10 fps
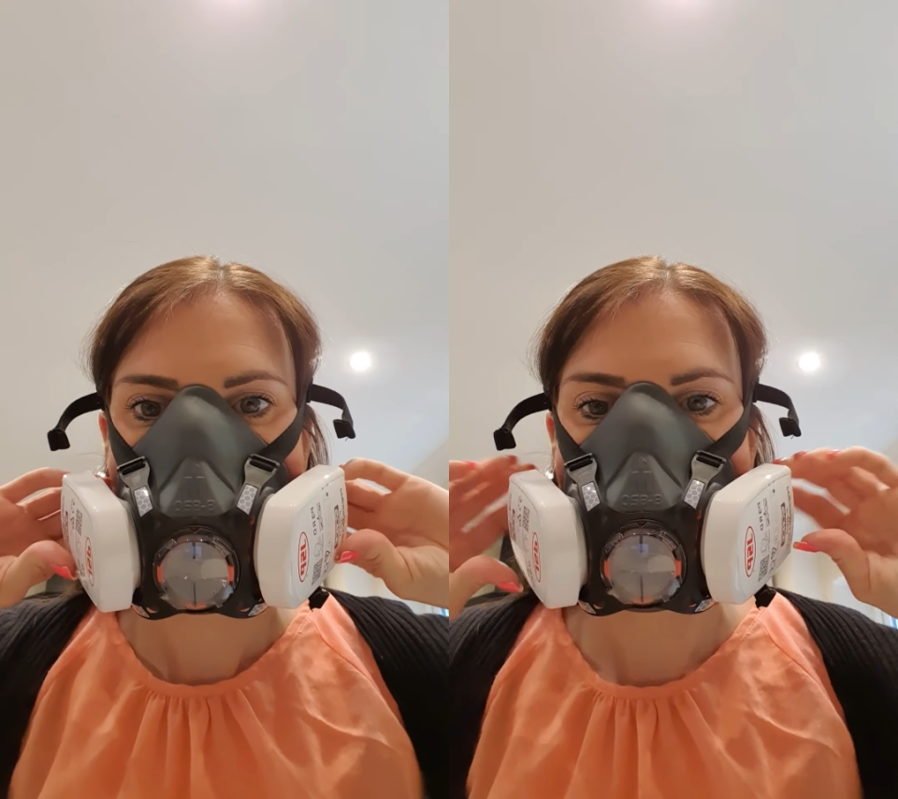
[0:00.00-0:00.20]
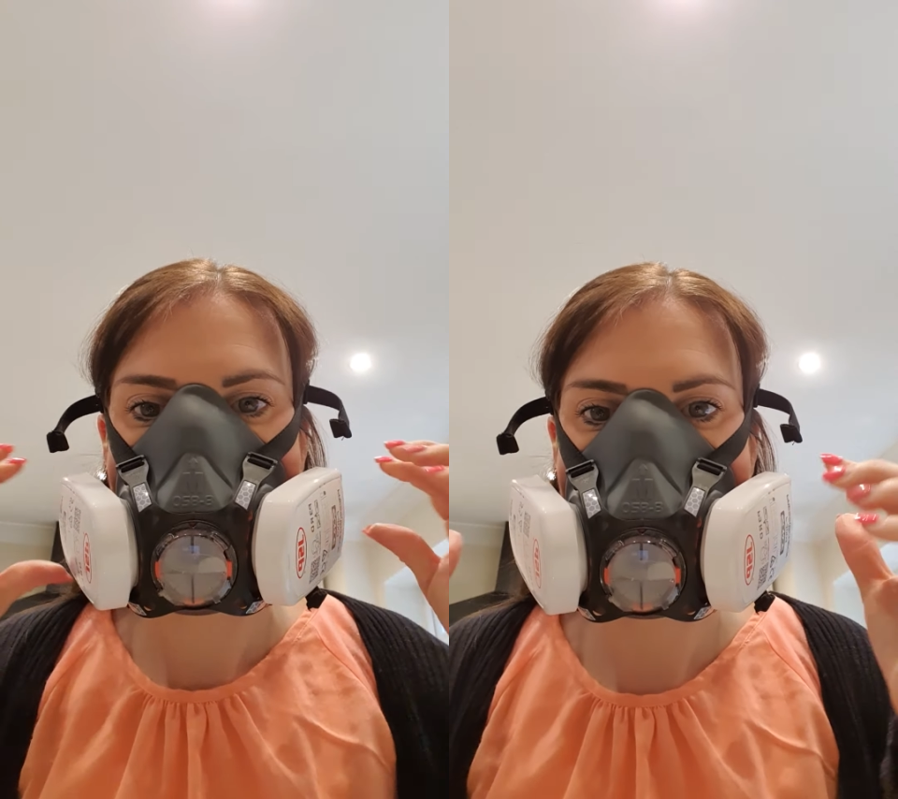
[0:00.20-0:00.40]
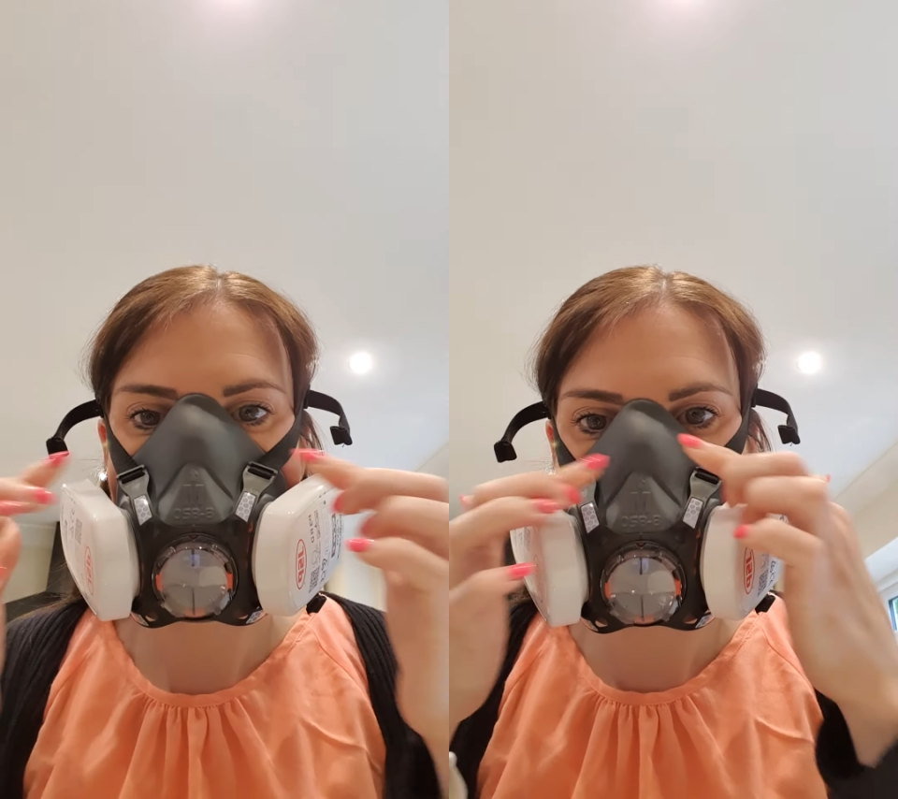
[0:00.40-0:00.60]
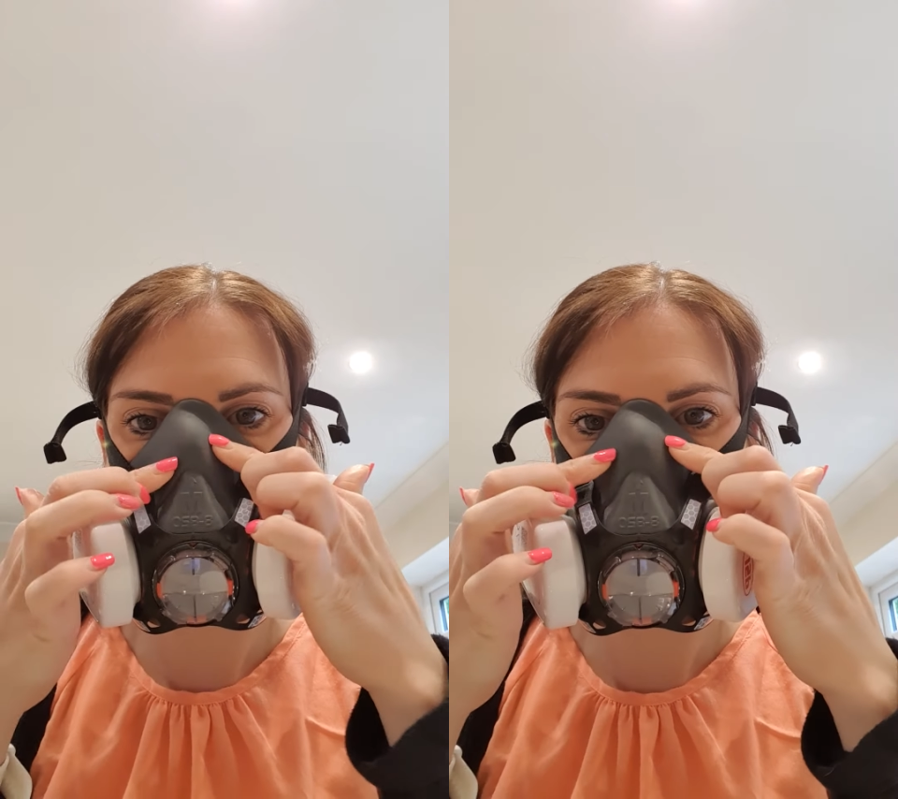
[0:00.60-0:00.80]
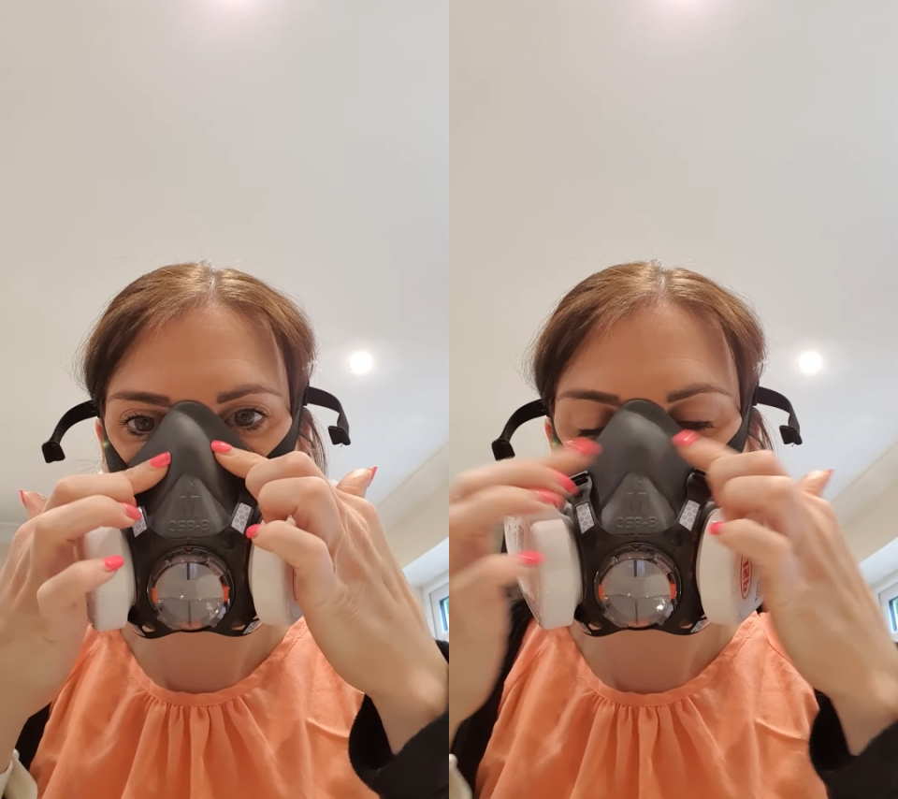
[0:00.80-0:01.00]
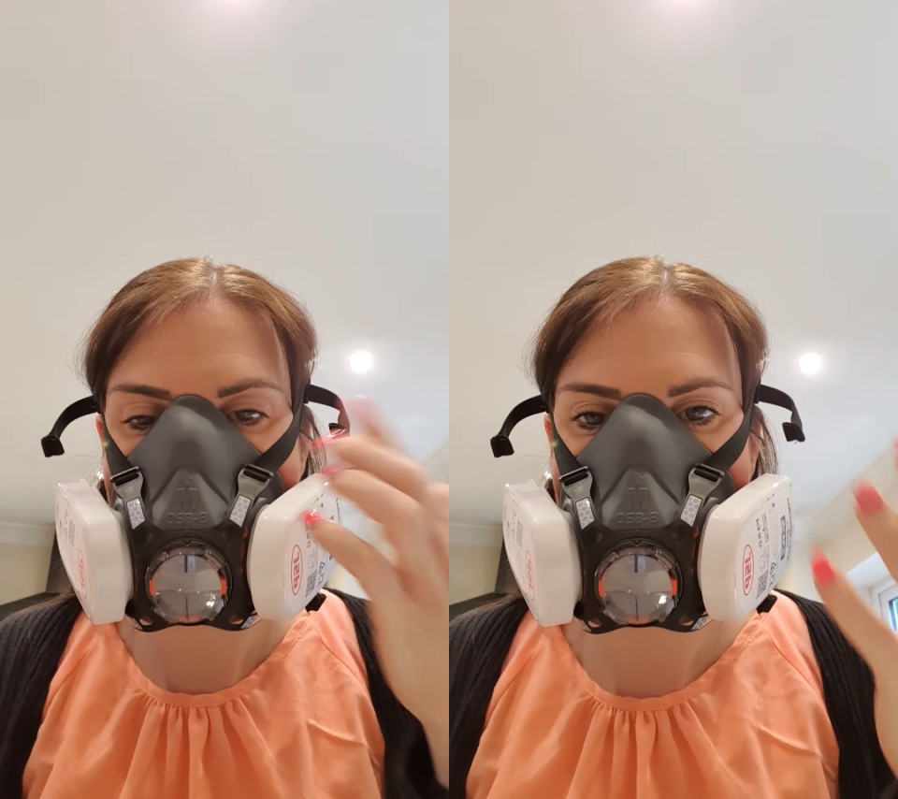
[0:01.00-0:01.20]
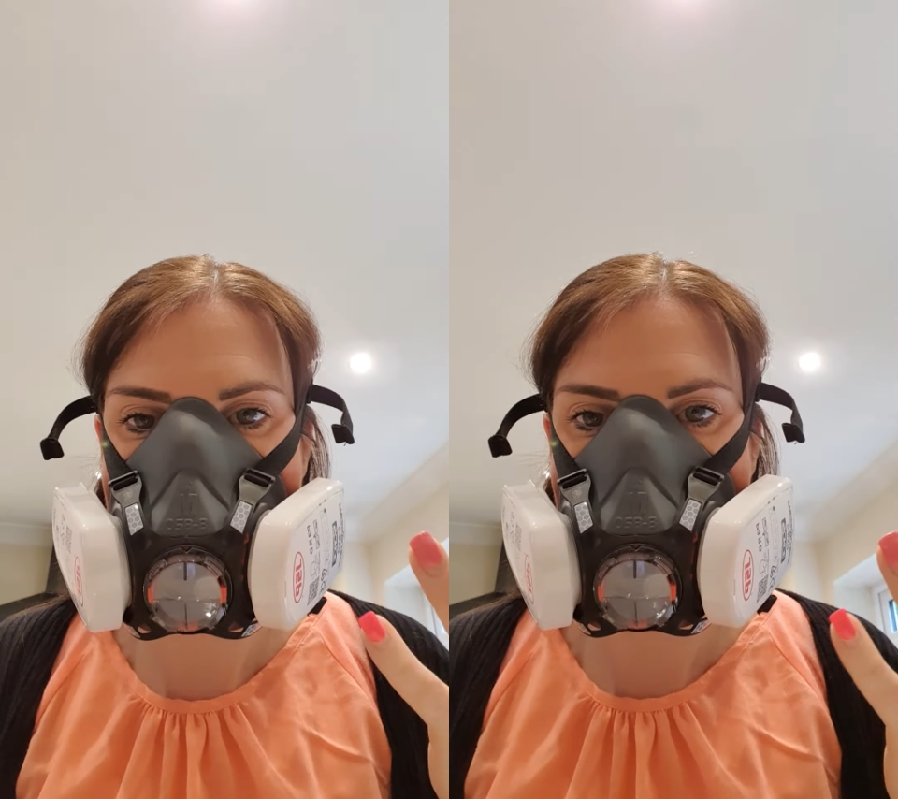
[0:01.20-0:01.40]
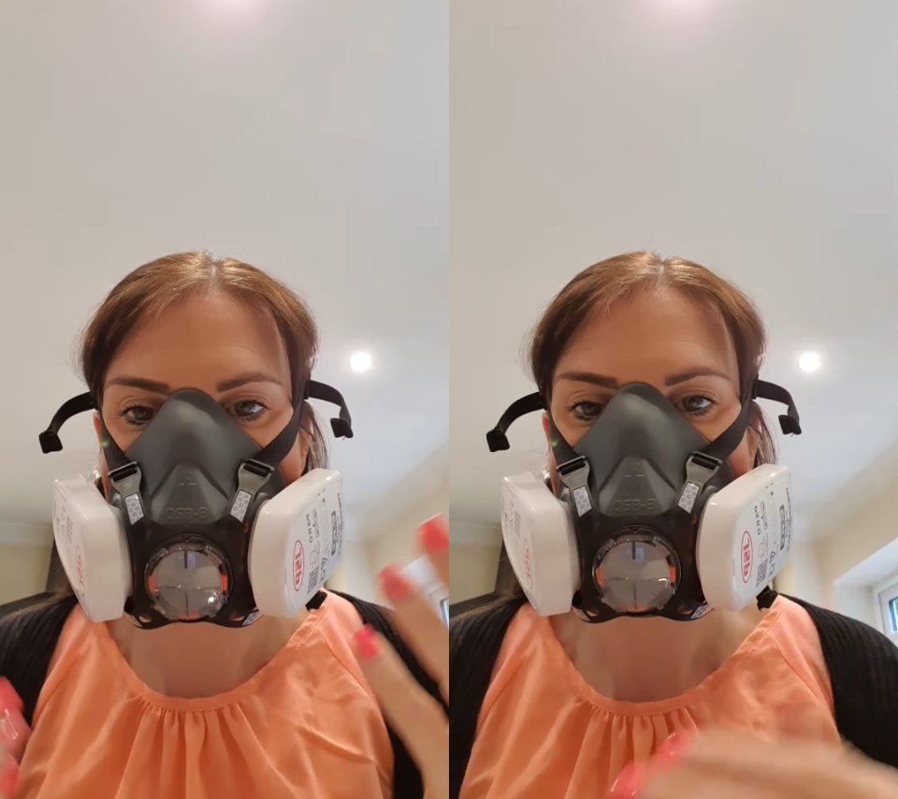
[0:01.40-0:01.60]
so you know that it's a good
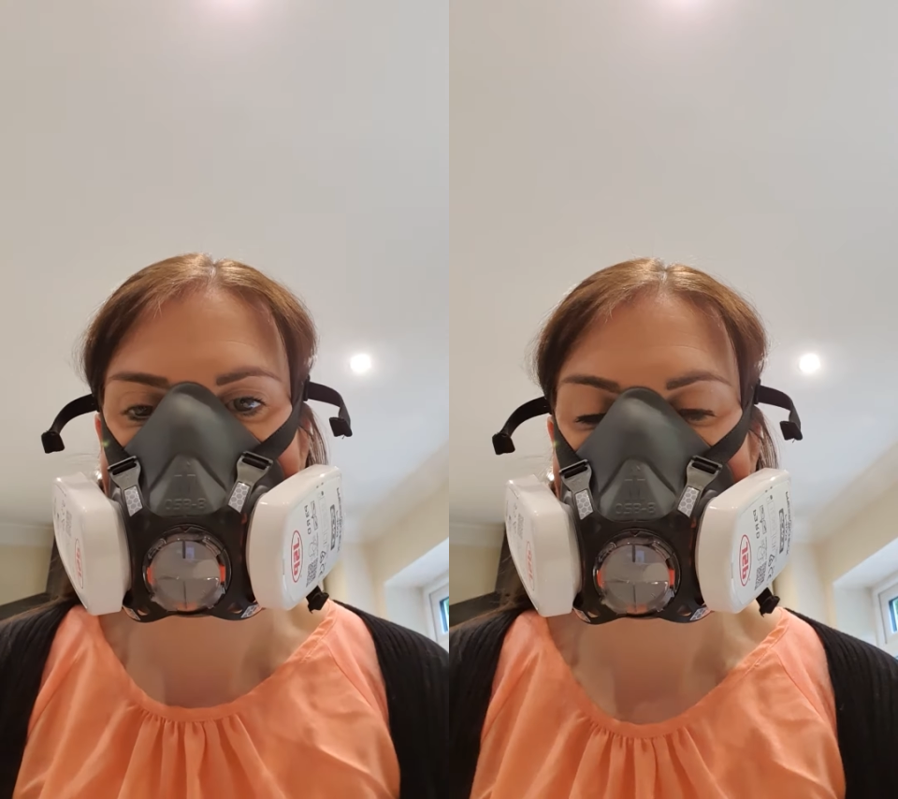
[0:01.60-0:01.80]
seal.